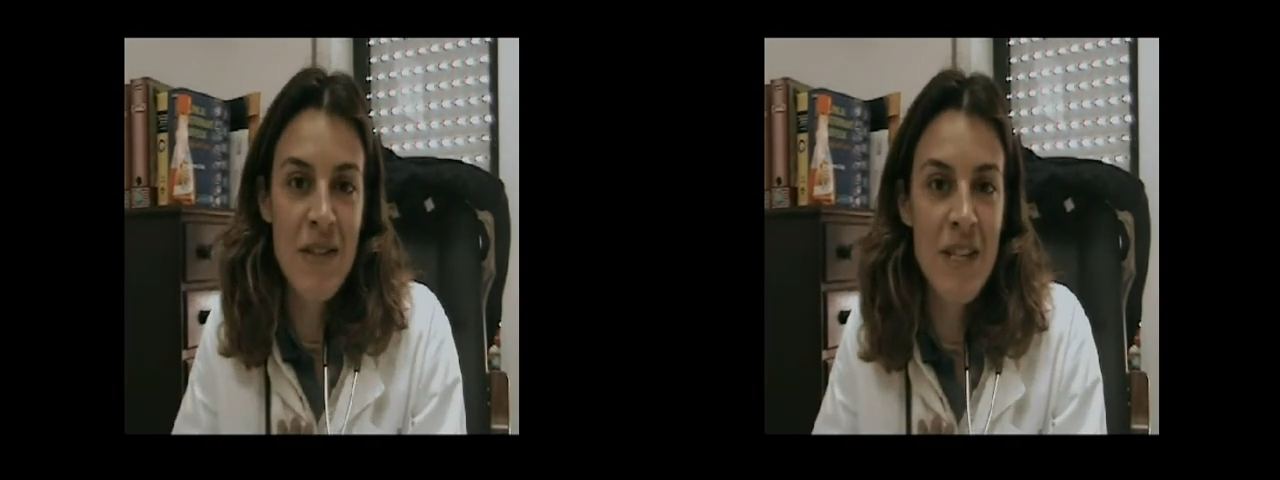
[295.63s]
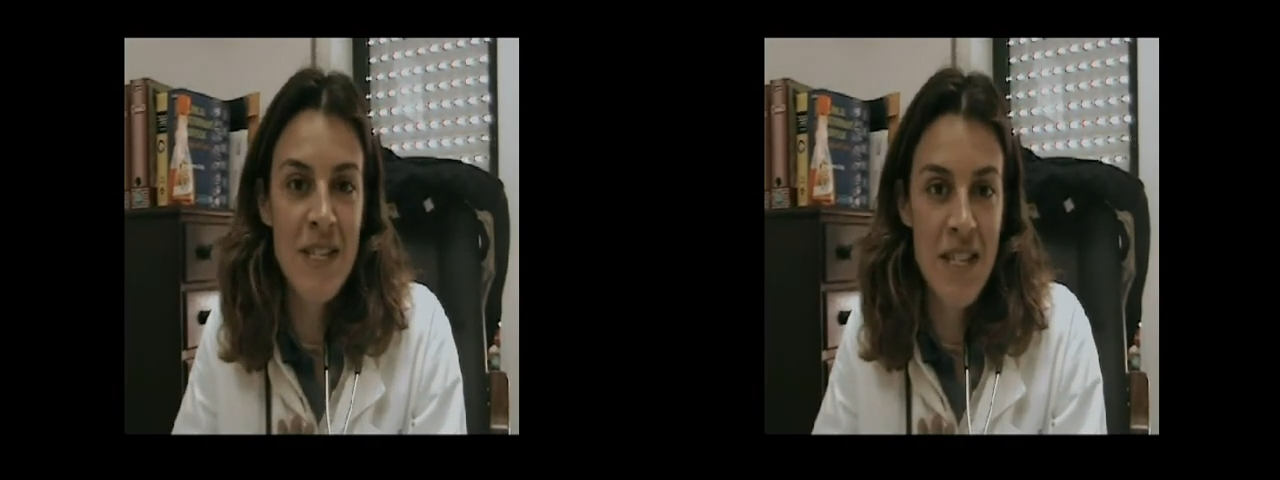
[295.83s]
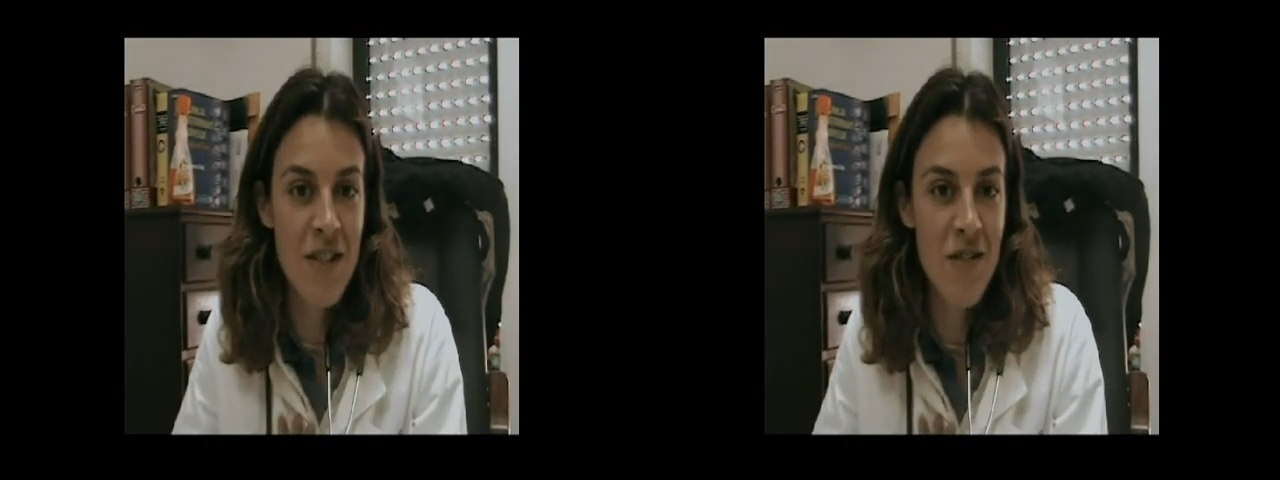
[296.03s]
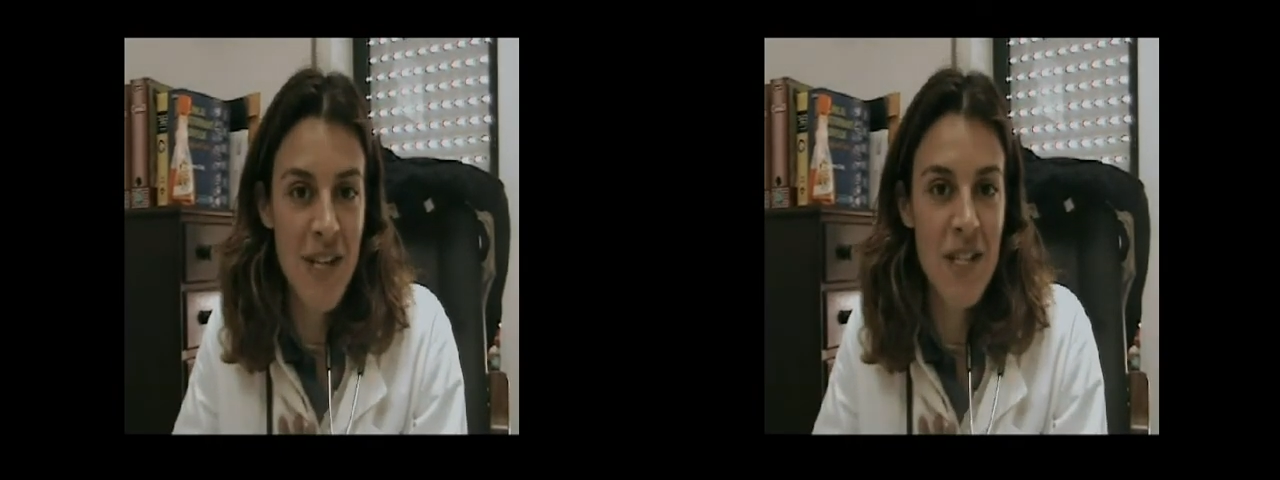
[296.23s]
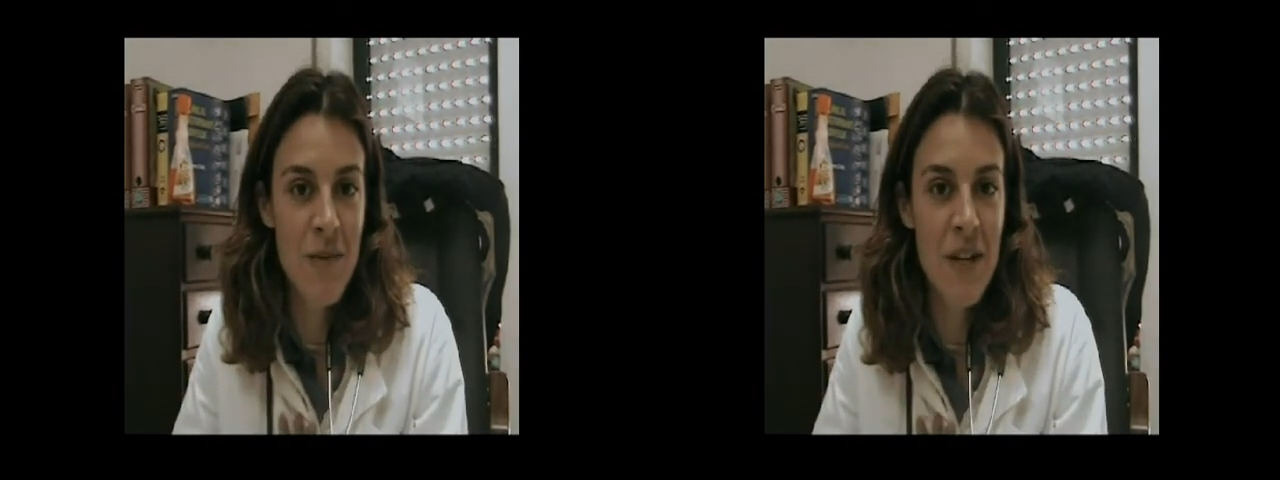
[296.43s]
disease
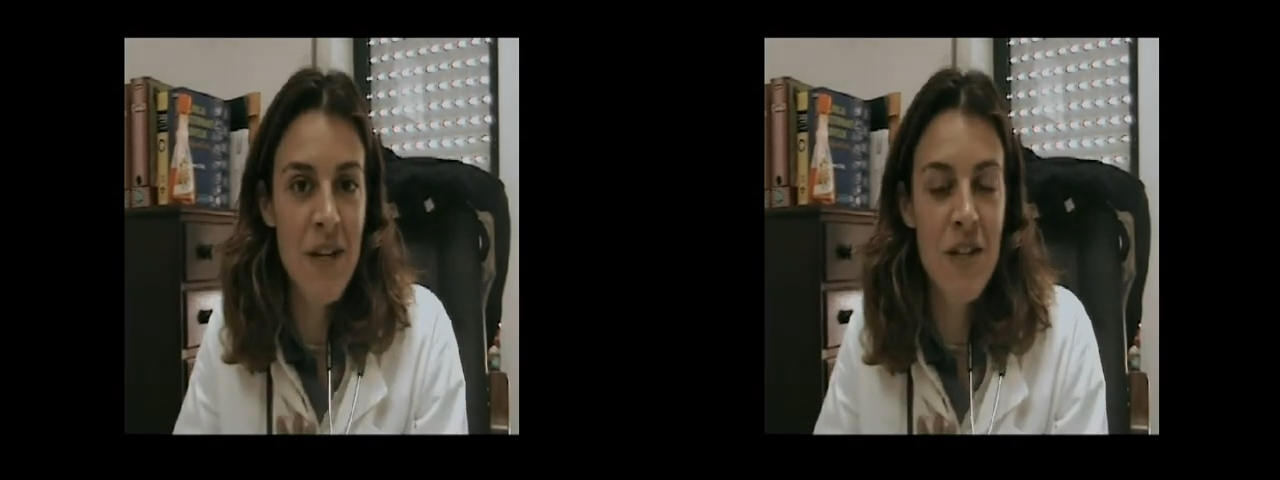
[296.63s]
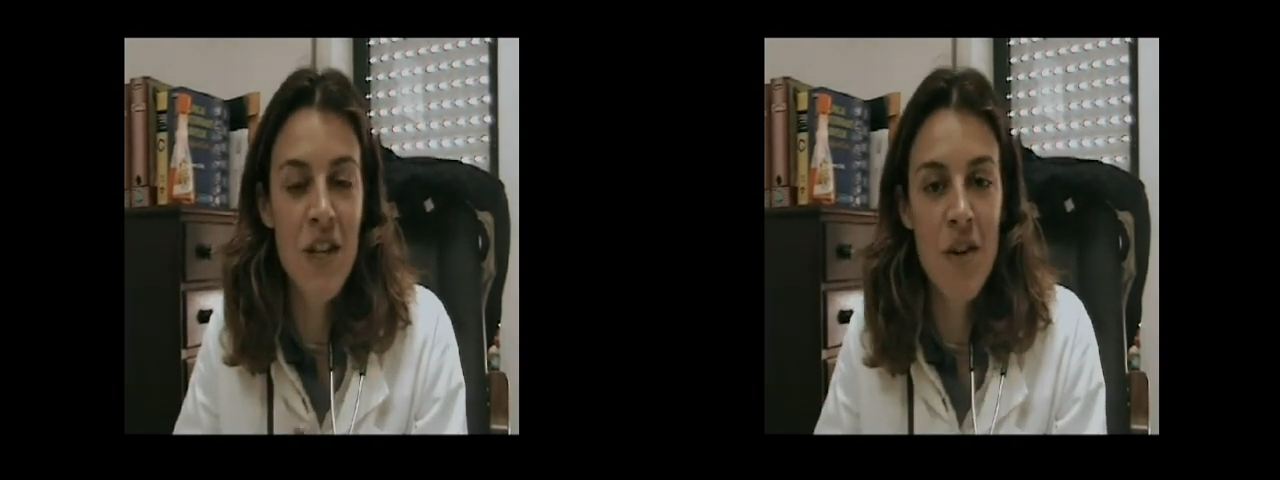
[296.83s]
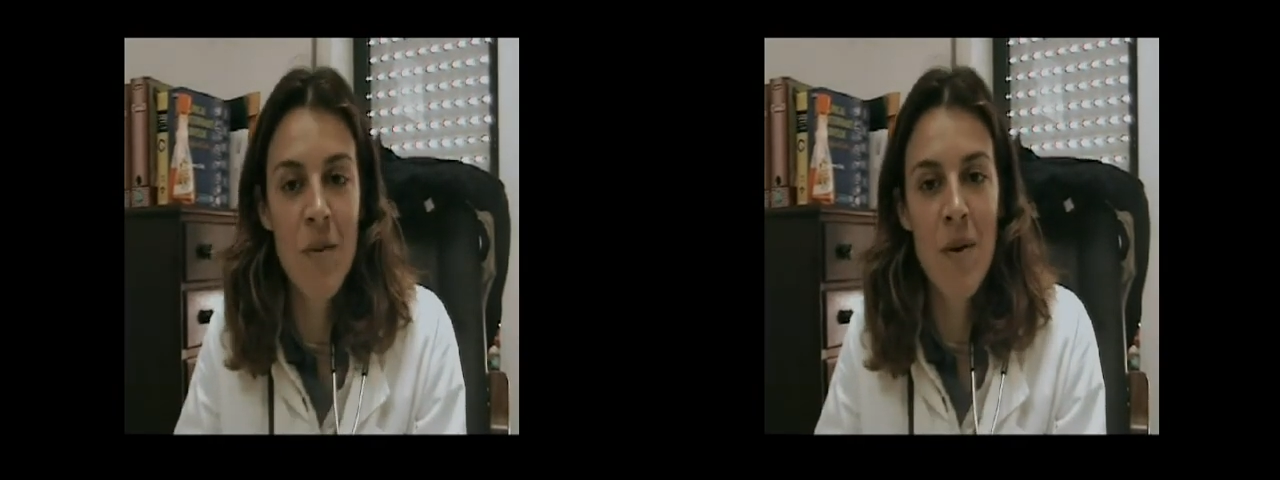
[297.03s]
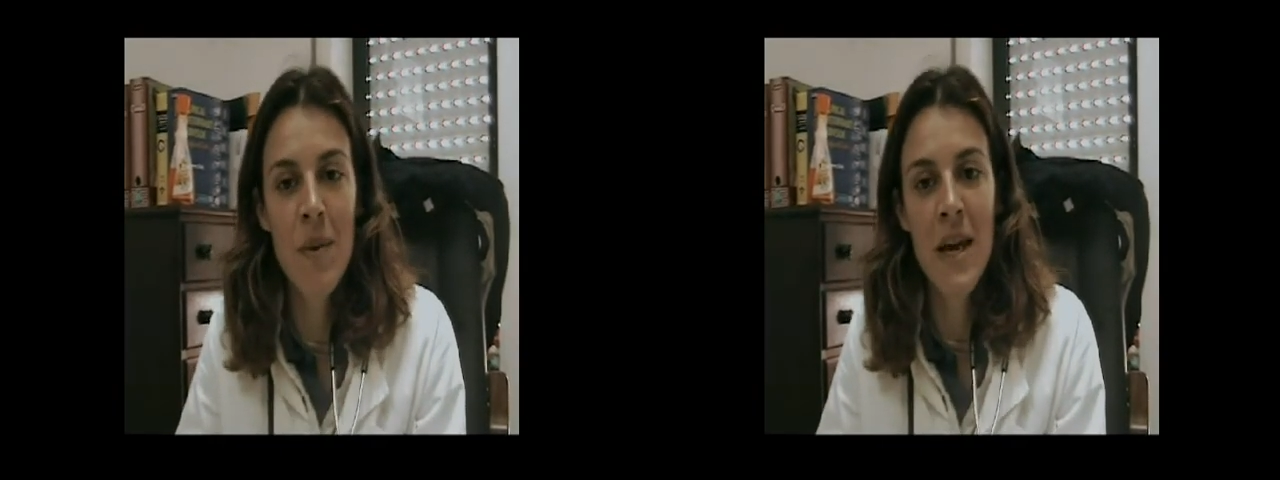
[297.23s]
transmitted to human